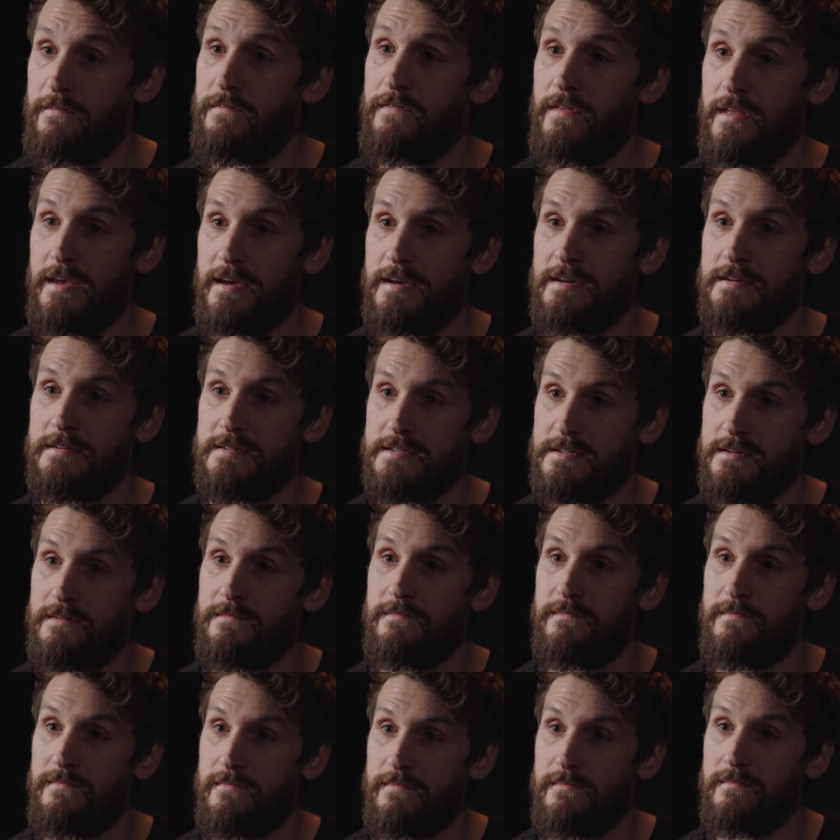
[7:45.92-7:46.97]
things.
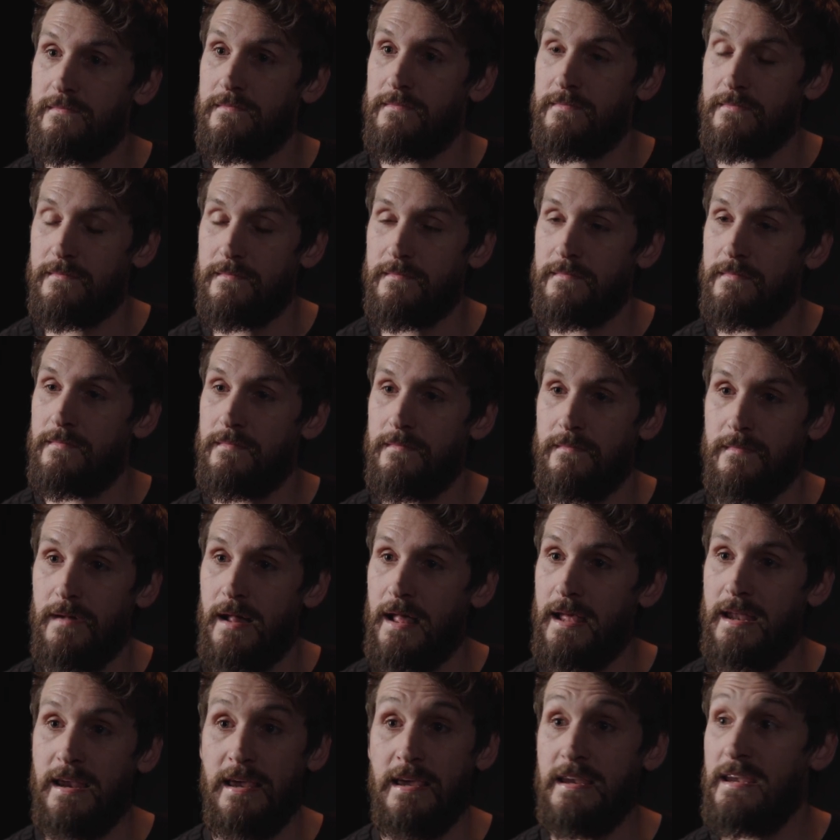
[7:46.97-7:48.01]

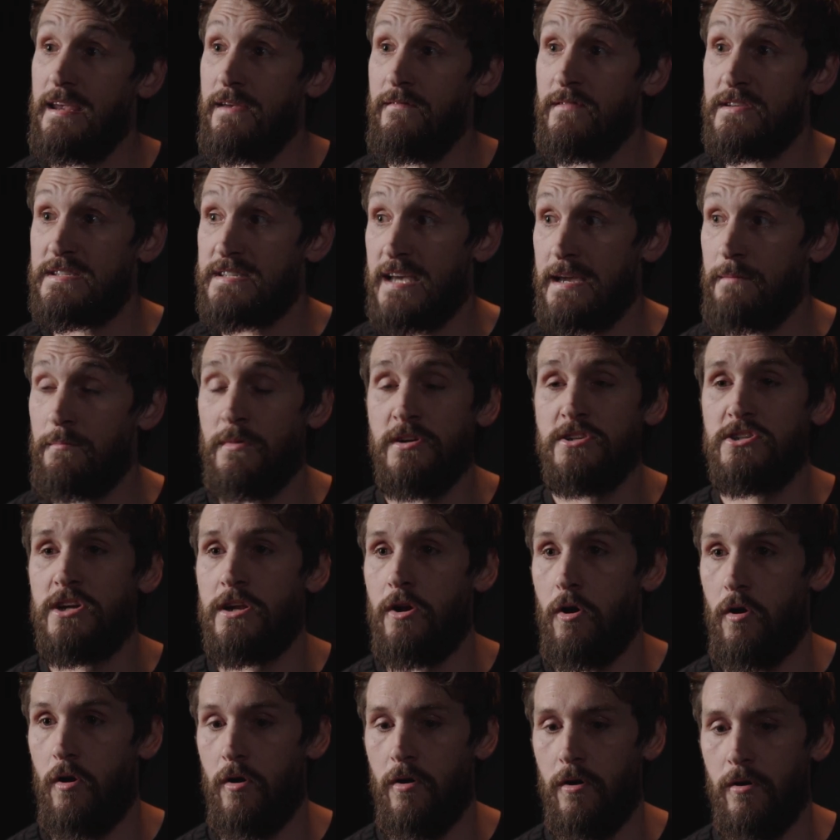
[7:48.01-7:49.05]
And he didn't even say much at
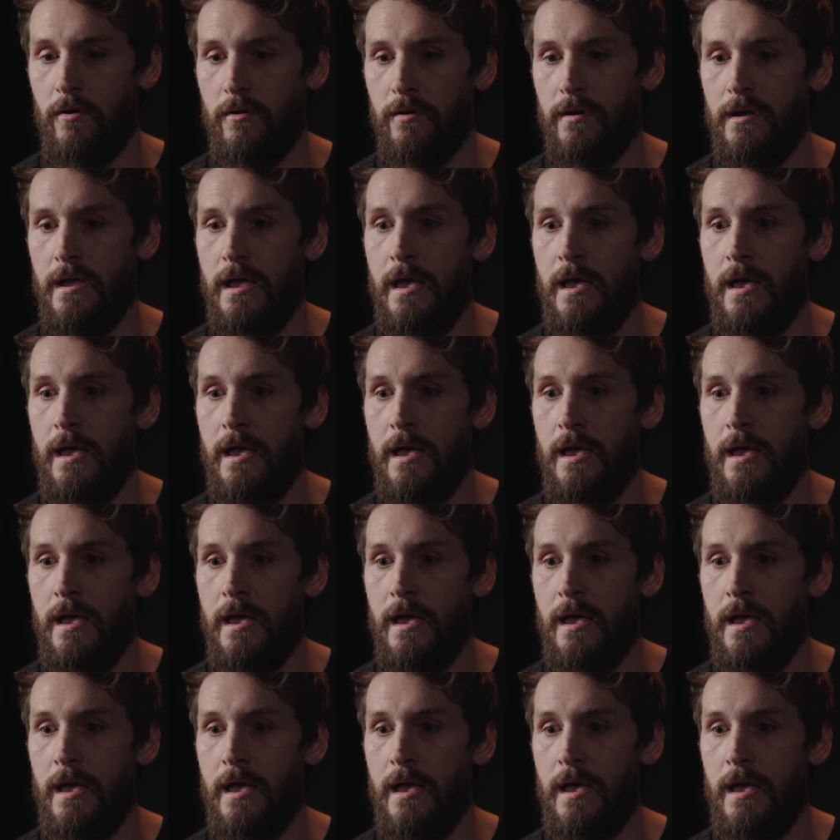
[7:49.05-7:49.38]
all.